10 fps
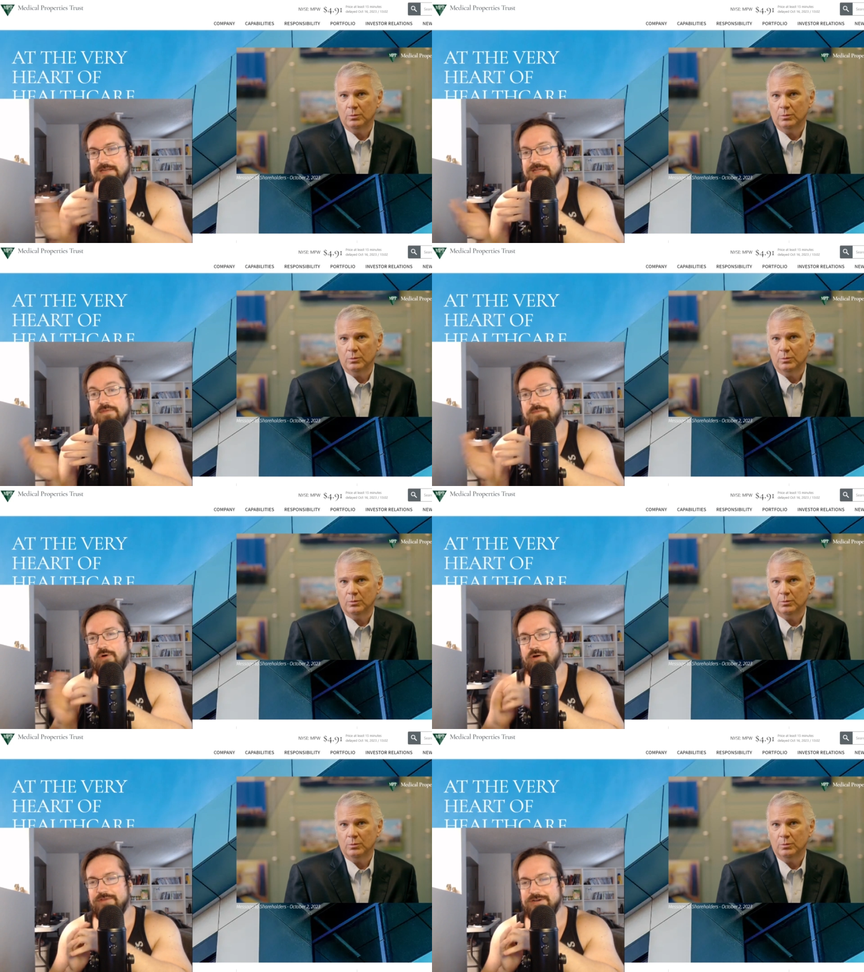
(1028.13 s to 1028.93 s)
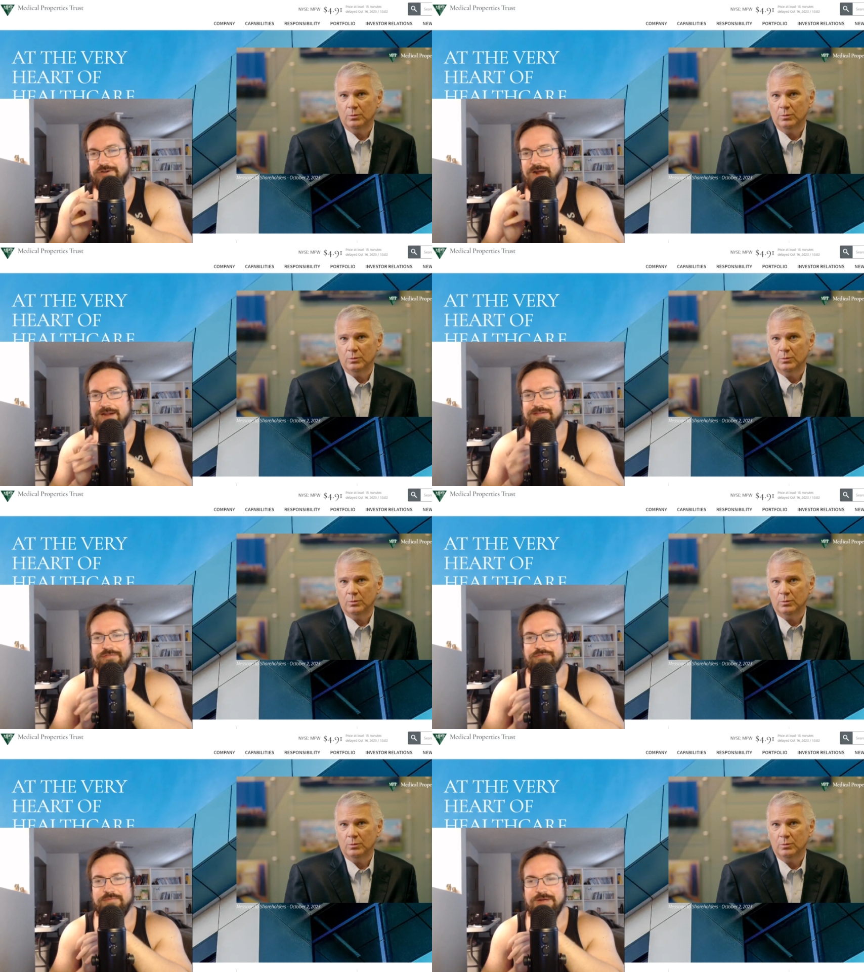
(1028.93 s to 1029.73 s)
Speaker 1: even more of an
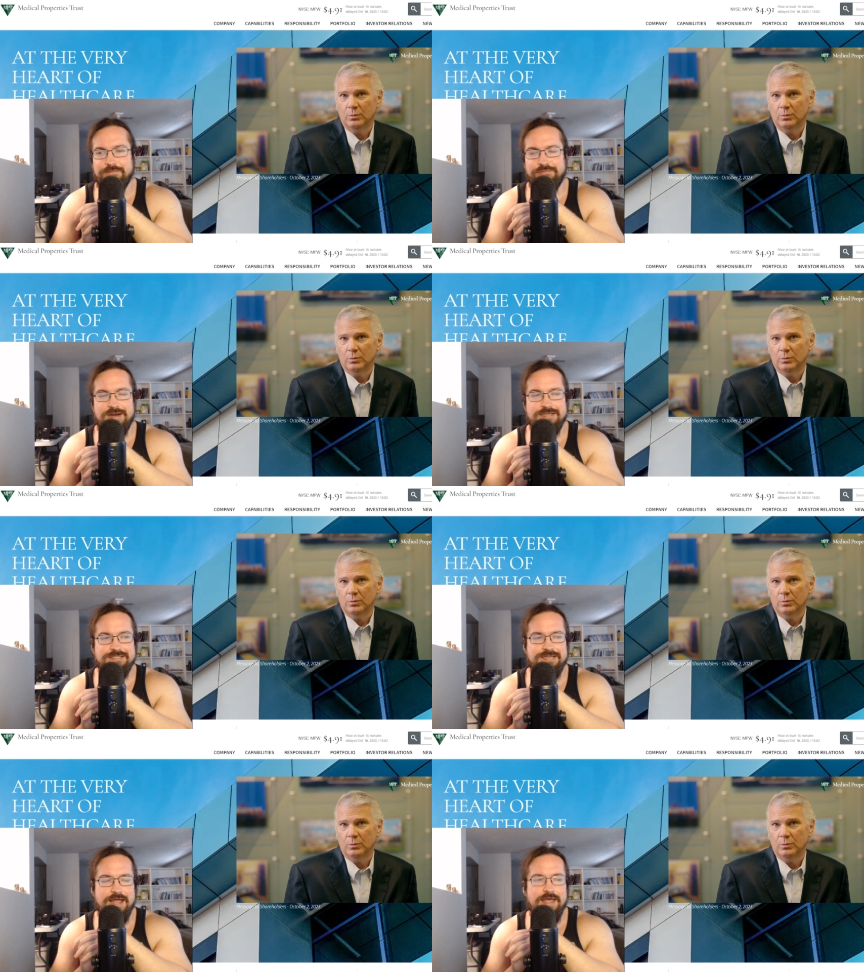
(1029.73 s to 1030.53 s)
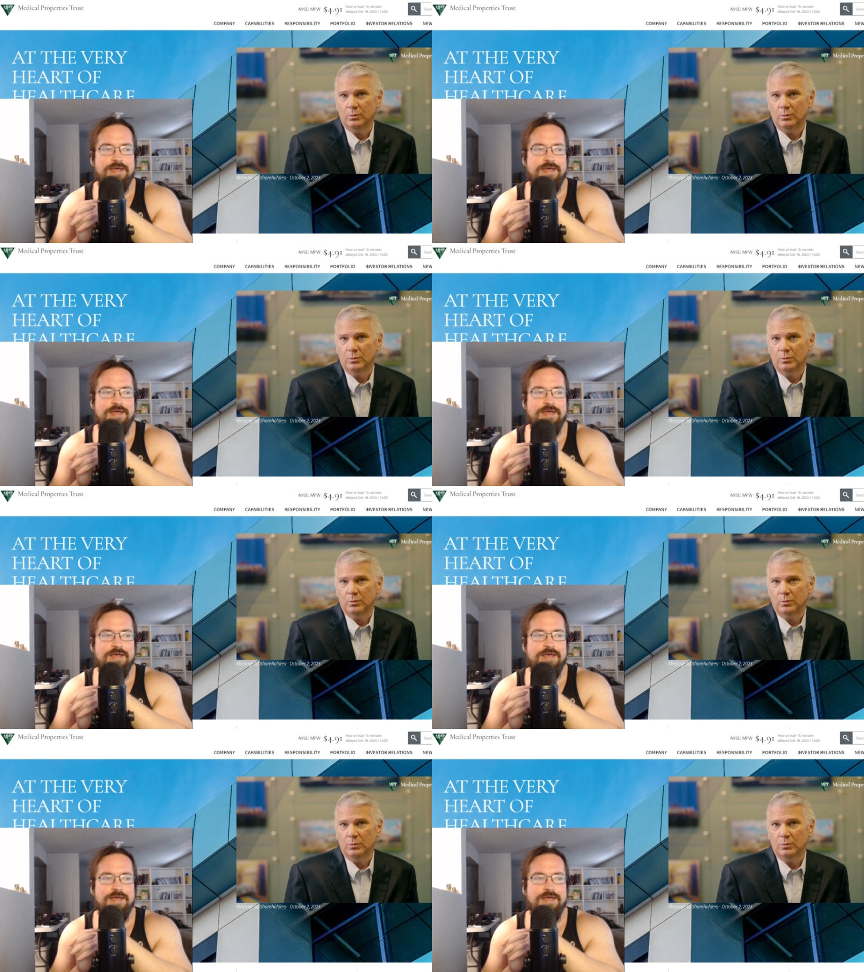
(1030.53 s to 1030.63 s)
attractive uh, price today.